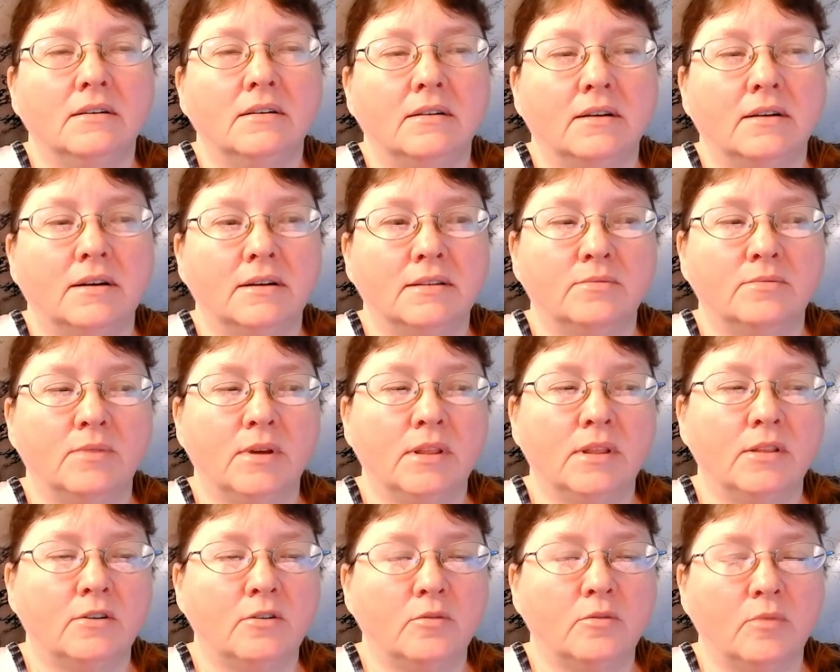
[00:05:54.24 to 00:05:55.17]
because we
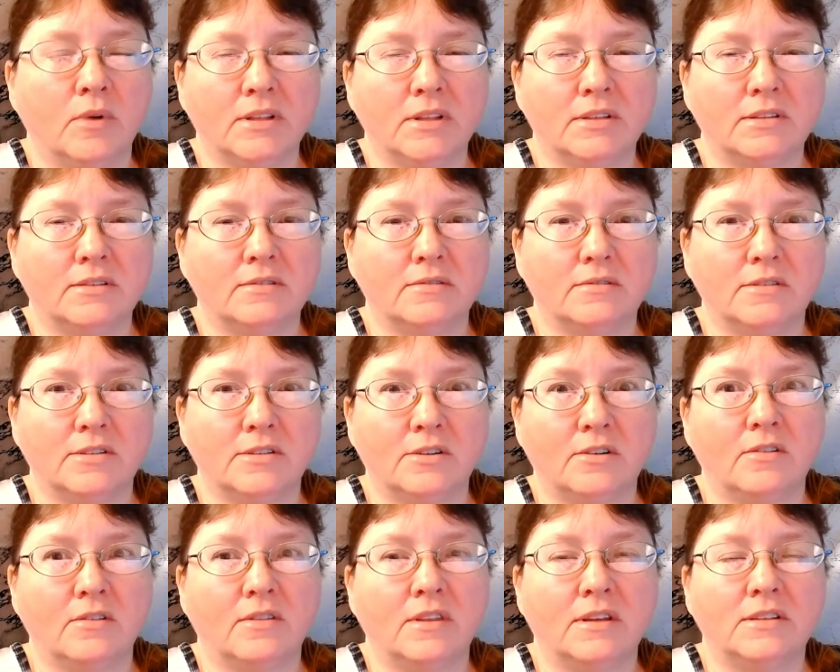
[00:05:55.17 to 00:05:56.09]
learn what
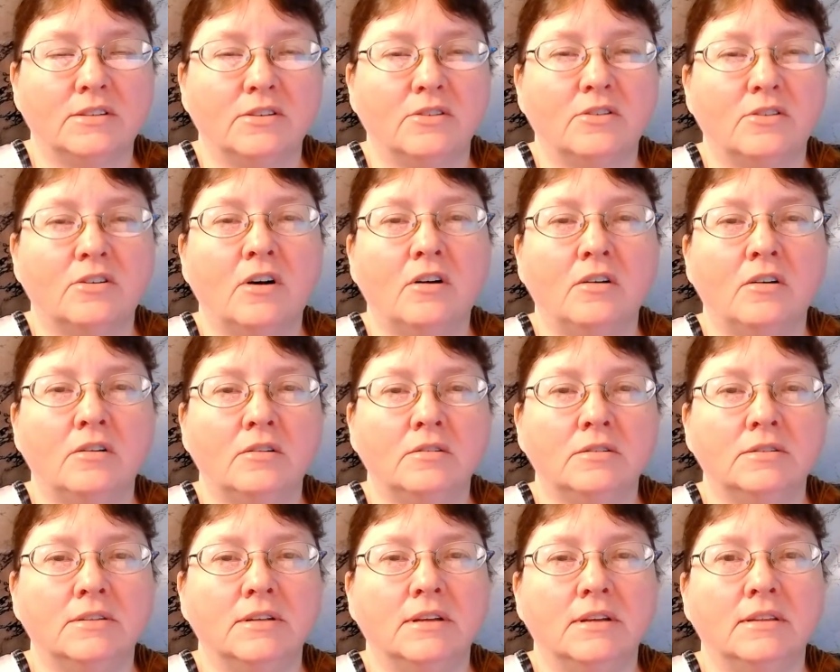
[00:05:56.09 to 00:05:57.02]
certain things are
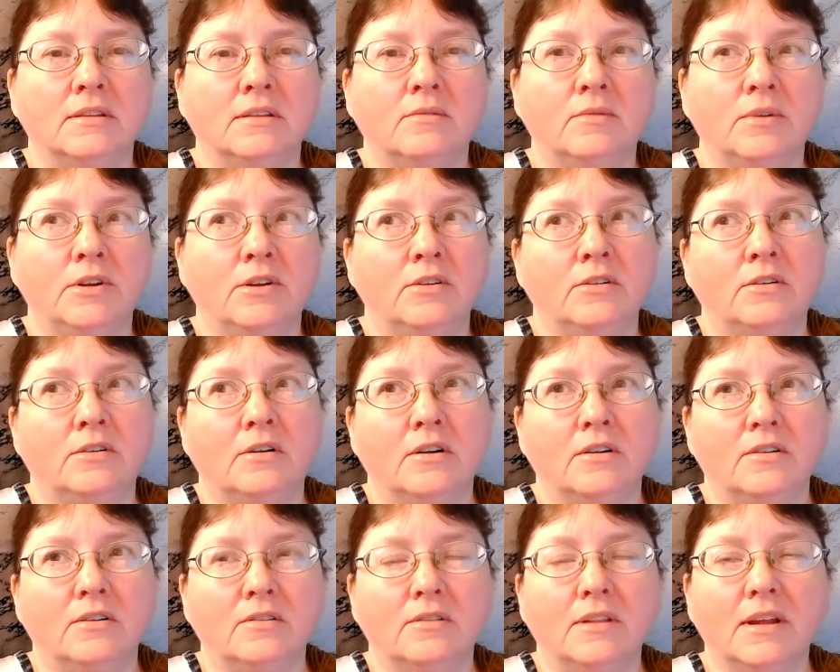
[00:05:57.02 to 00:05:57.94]
called, and then when you learn
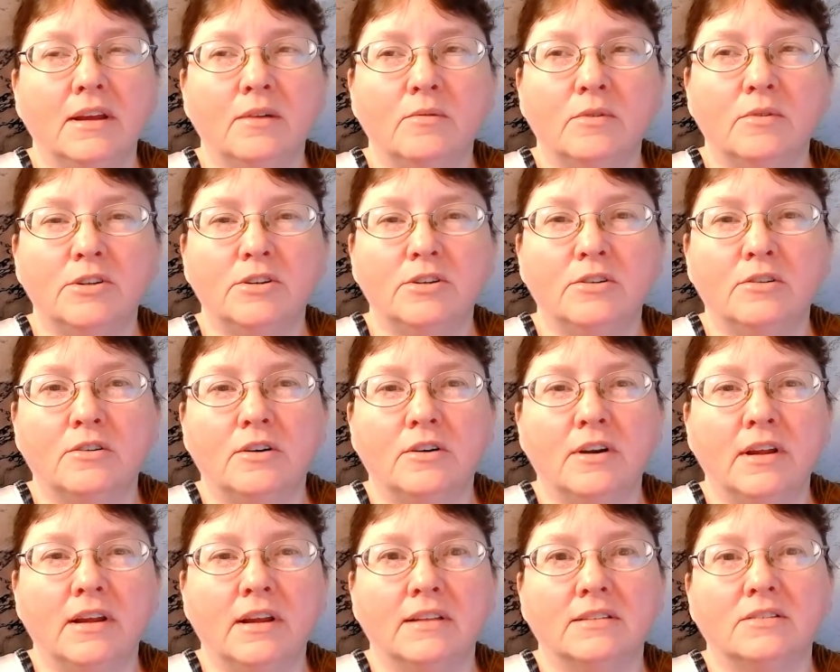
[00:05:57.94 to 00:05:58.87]
a new language, you're
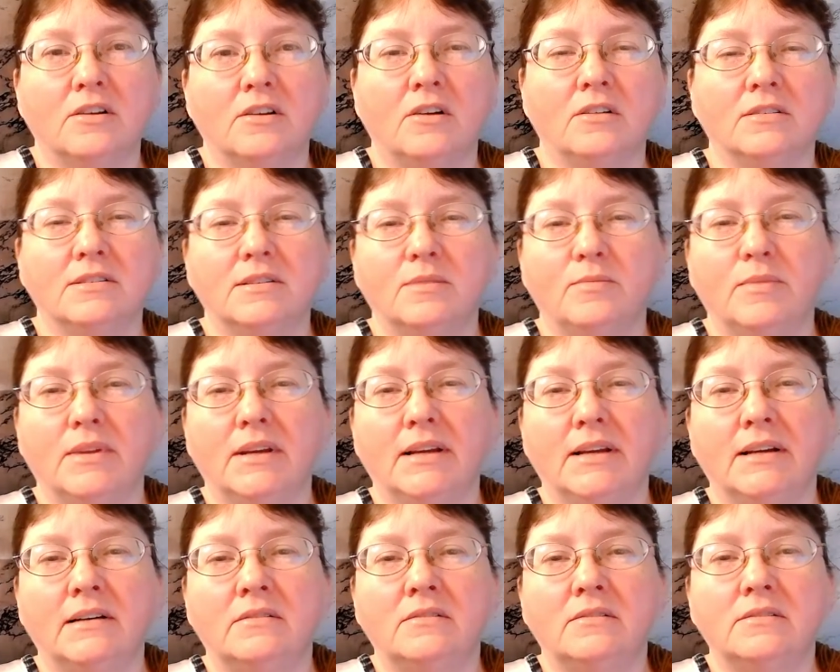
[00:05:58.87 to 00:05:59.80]
learning it's called something
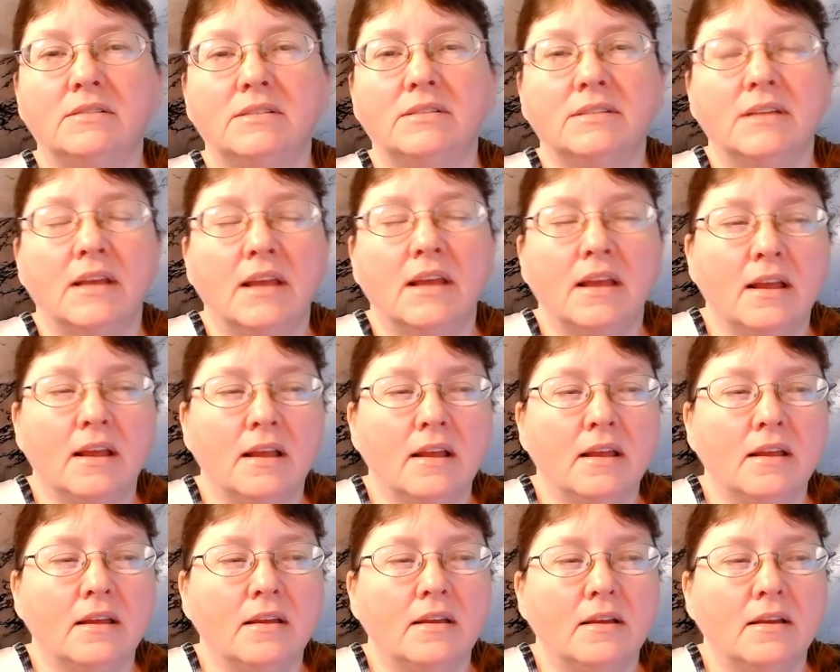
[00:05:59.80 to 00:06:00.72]
else.
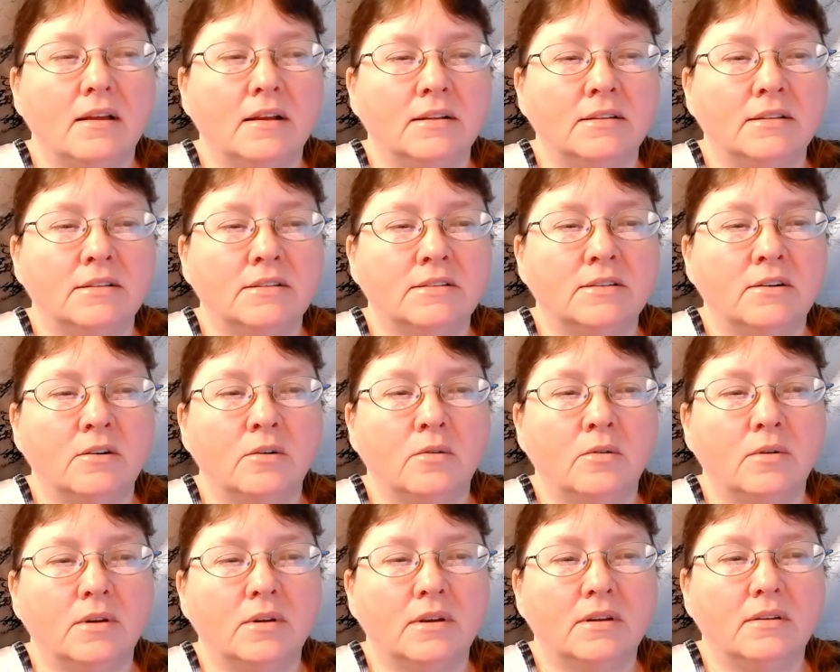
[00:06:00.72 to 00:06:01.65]
And
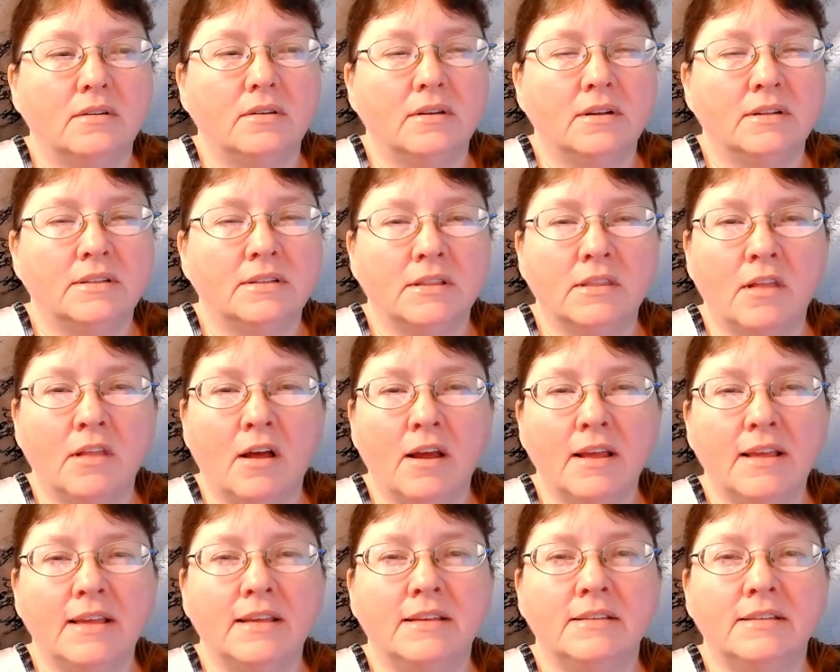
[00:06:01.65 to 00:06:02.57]
so it's a
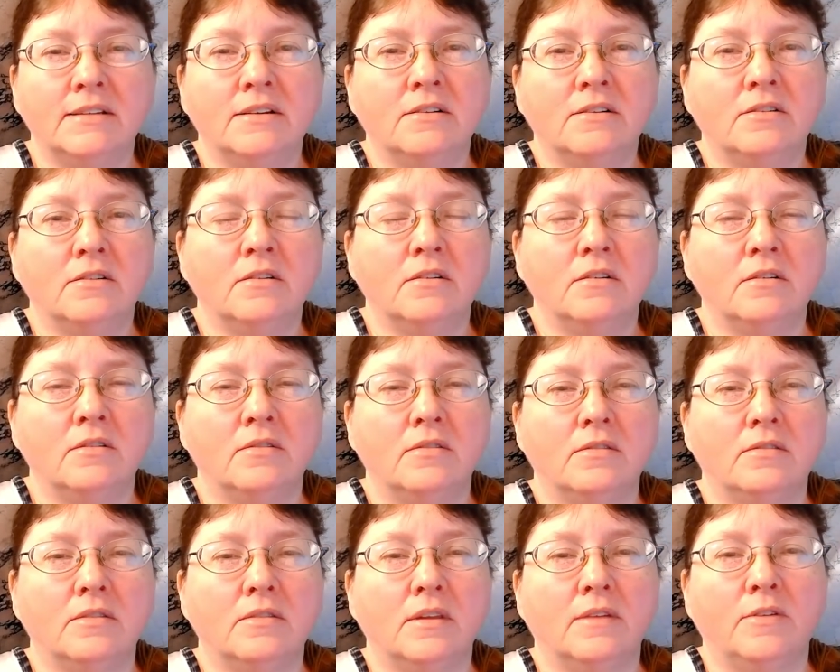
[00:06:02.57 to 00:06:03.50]
lot easier
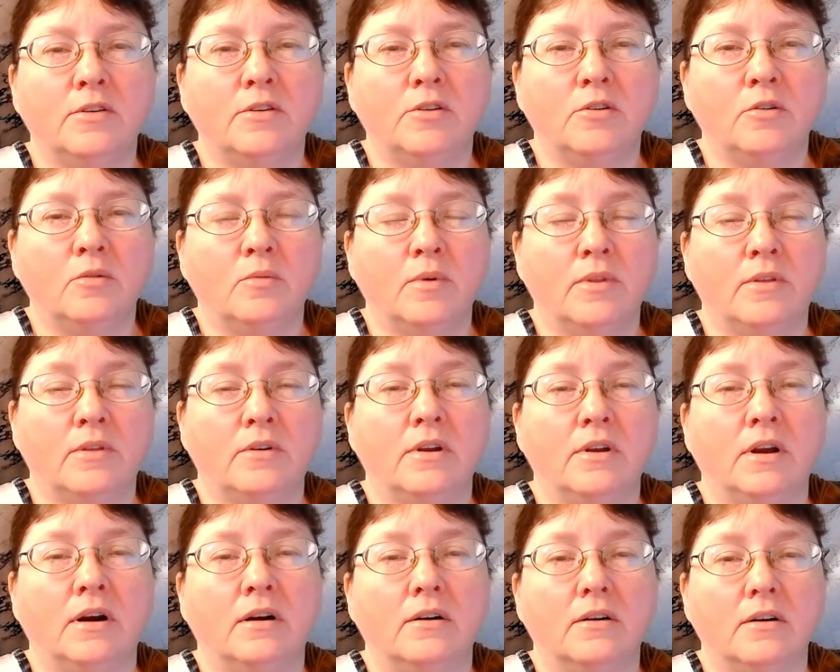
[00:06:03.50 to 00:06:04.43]
if you do it when they're
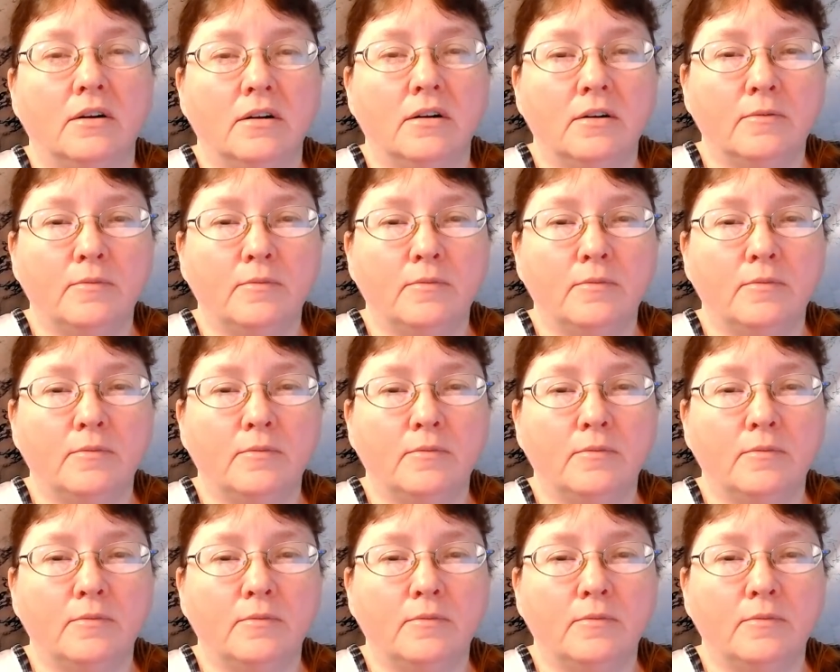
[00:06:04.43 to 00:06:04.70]
younger.